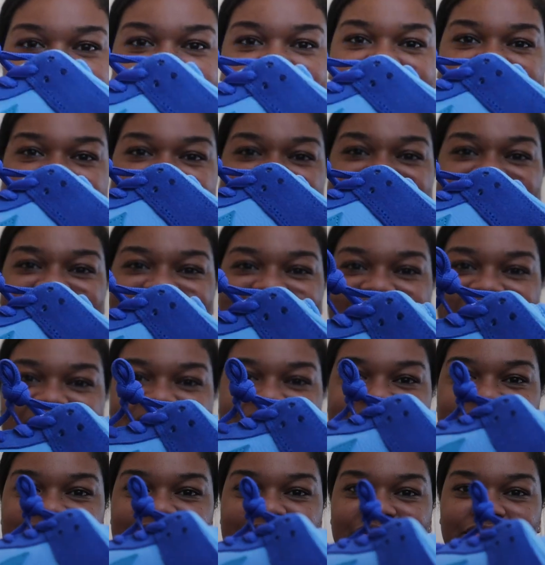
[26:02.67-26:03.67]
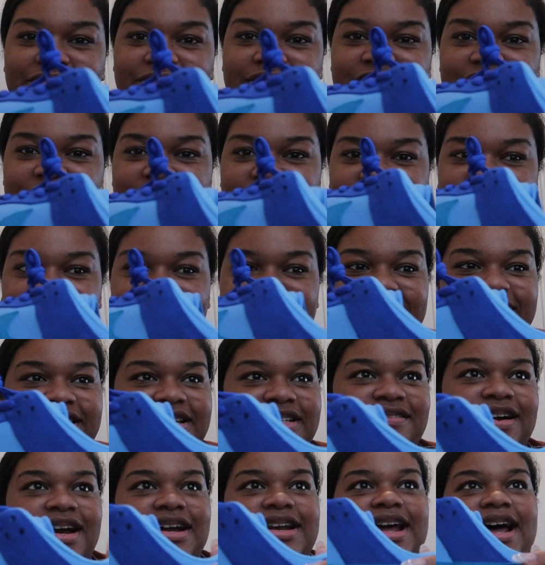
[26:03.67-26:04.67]
The camera's not even doing it
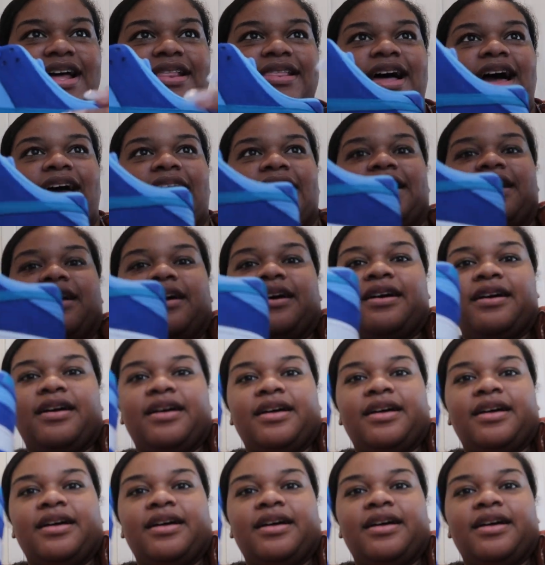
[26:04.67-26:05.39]
justice right now. Like,